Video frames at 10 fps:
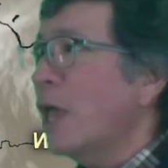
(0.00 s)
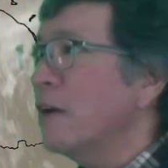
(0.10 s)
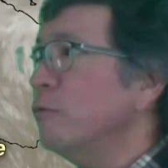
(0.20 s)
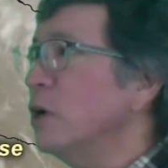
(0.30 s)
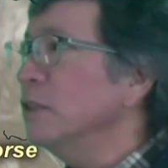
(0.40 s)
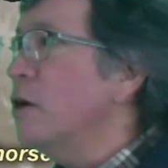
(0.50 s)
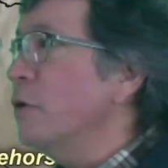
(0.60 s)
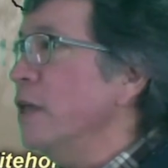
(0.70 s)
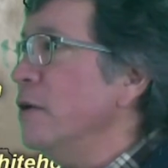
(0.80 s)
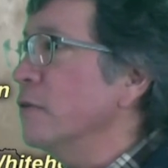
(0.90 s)
we have one
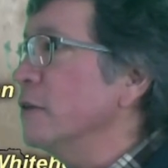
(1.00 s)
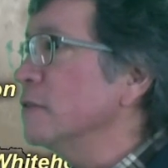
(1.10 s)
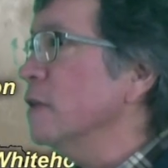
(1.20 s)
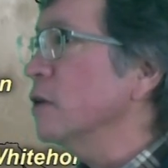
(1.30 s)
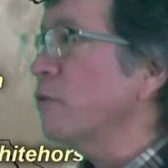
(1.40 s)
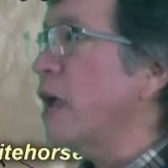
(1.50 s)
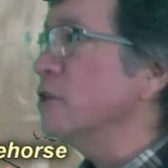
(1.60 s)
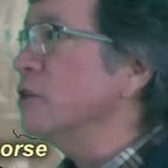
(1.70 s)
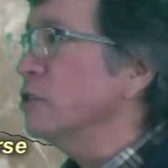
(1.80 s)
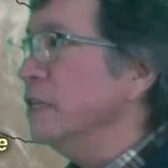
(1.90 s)
low here that's going to
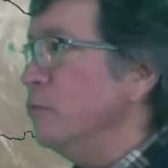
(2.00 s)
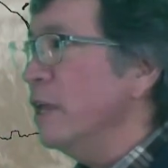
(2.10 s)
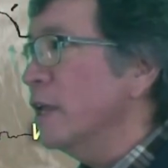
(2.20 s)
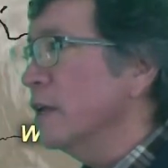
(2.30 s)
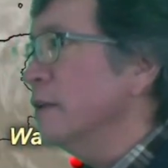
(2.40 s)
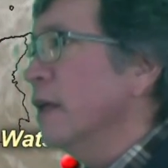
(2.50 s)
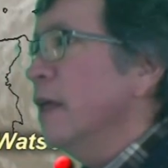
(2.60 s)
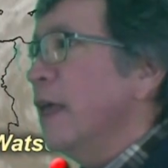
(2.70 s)
gradually weaken.